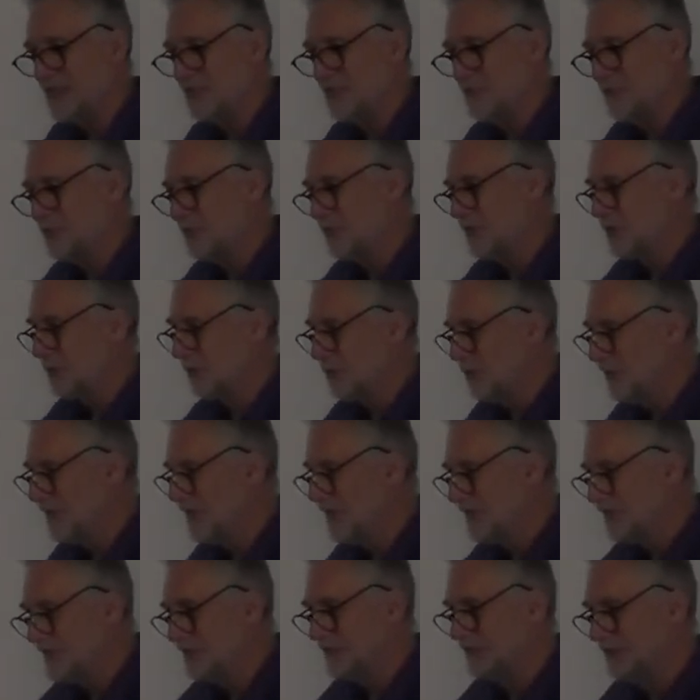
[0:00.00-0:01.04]
be
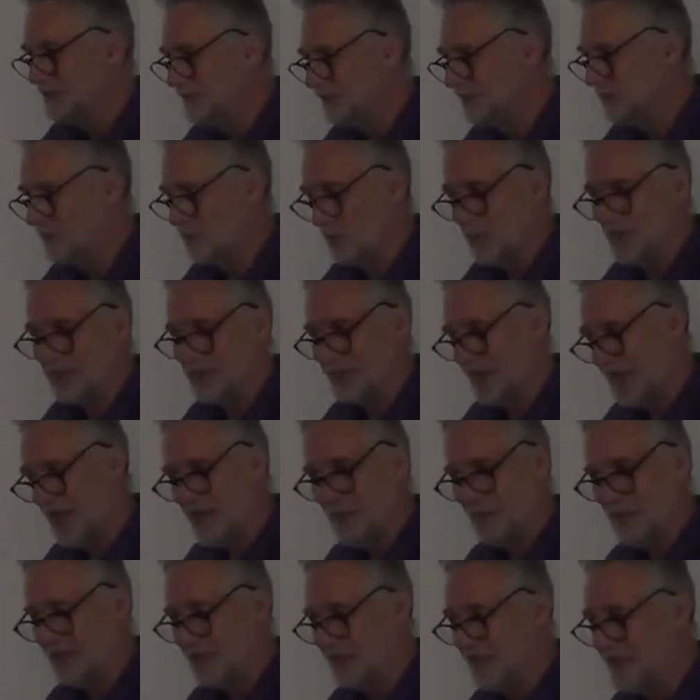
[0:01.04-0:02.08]
recording what's
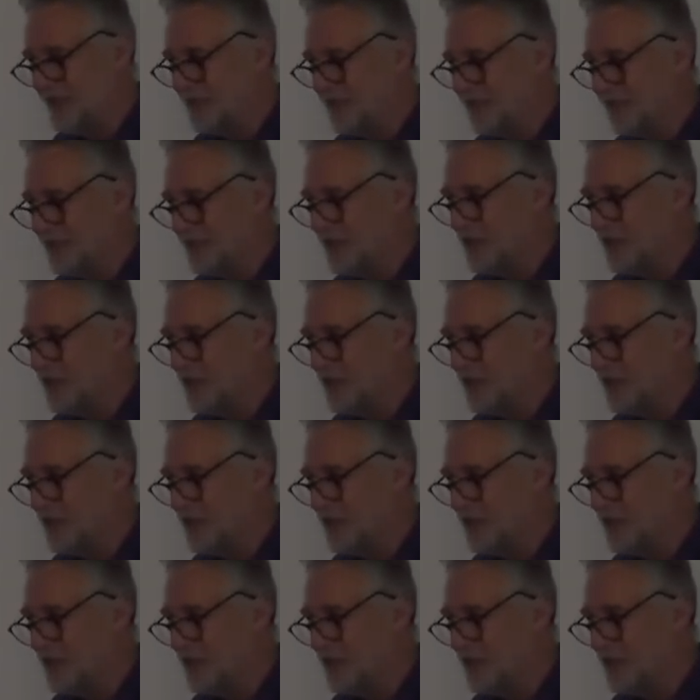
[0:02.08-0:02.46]
happening,